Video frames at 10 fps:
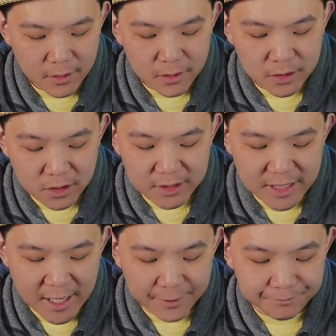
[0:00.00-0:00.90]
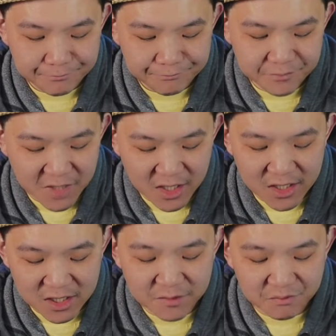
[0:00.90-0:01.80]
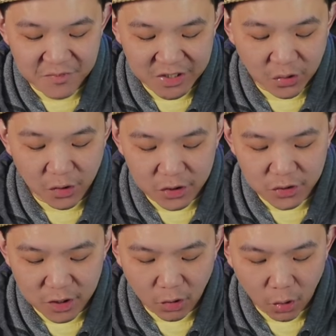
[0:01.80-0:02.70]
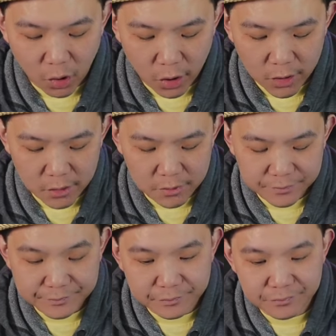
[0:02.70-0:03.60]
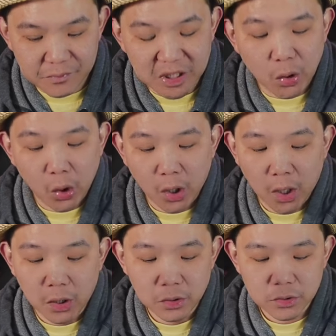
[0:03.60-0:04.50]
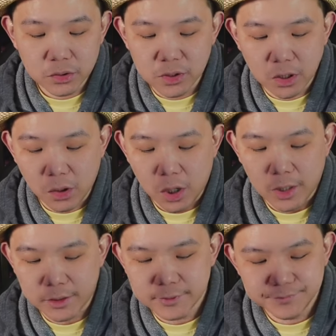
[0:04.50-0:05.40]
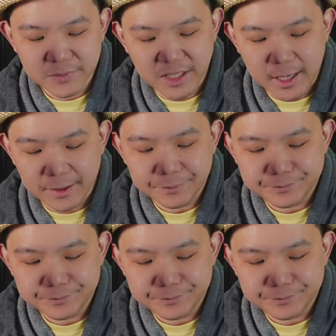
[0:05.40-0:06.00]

it's good design. It is Maduro to the core. Maduro to the core. Yeah.